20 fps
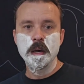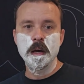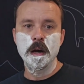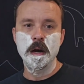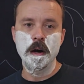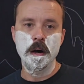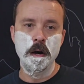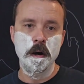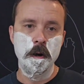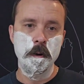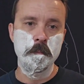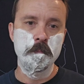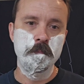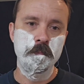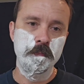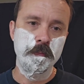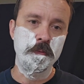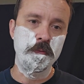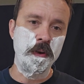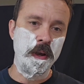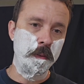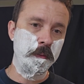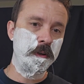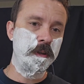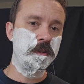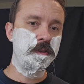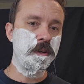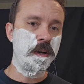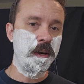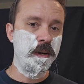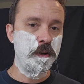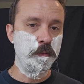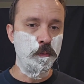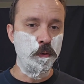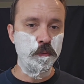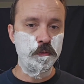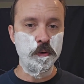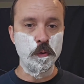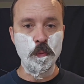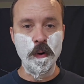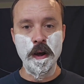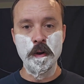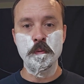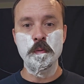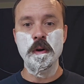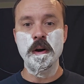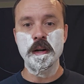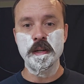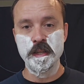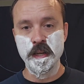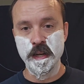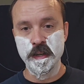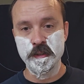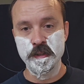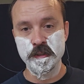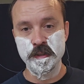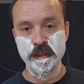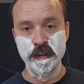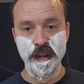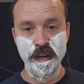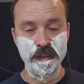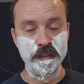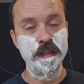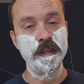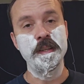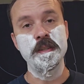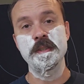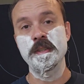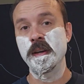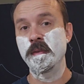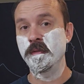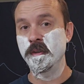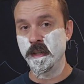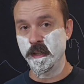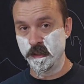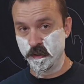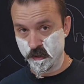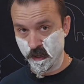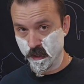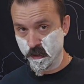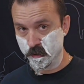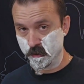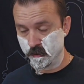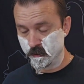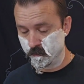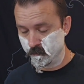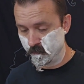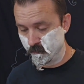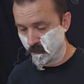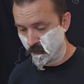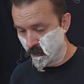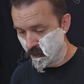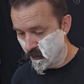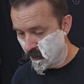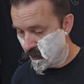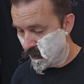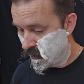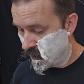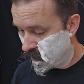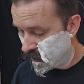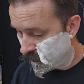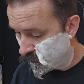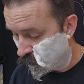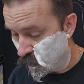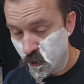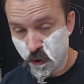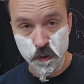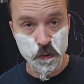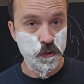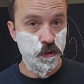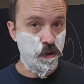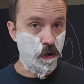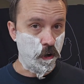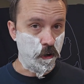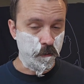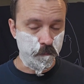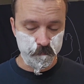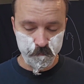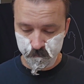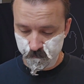um, family decided to move to Round Rock, Texas in 1876 for a new start,